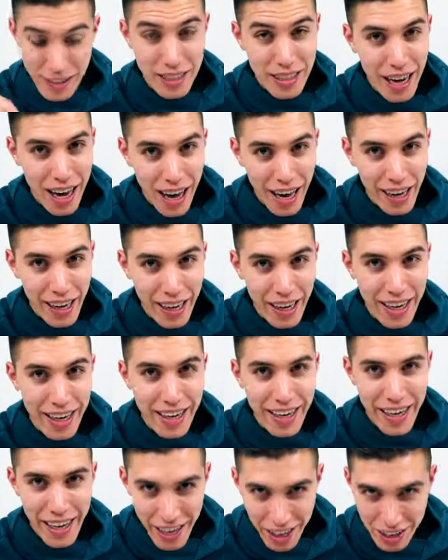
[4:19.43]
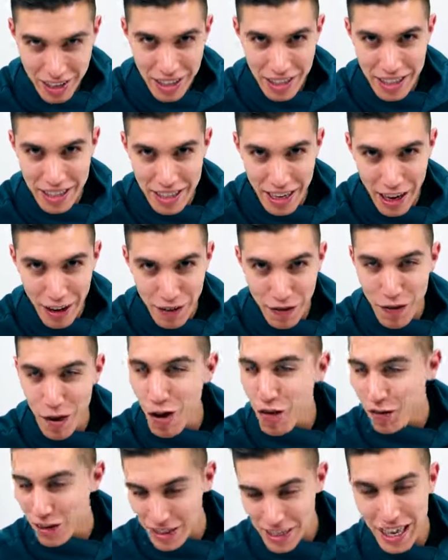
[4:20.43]
this guy heals itself
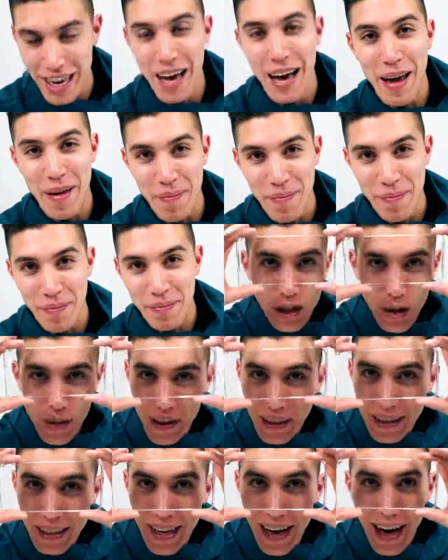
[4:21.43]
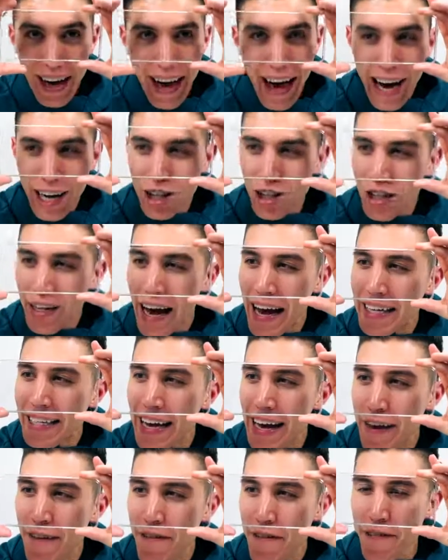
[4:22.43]
over time. So this guy actually
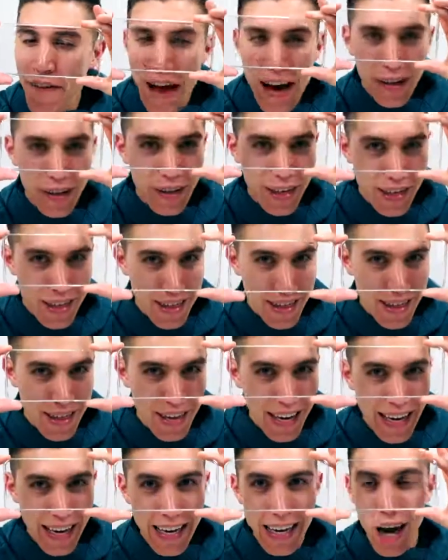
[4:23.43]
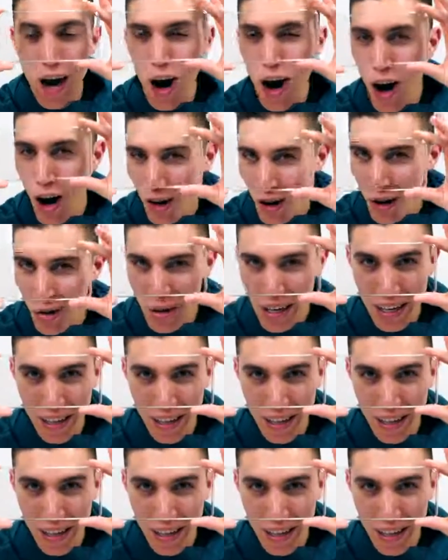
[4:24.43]
has a very thin auto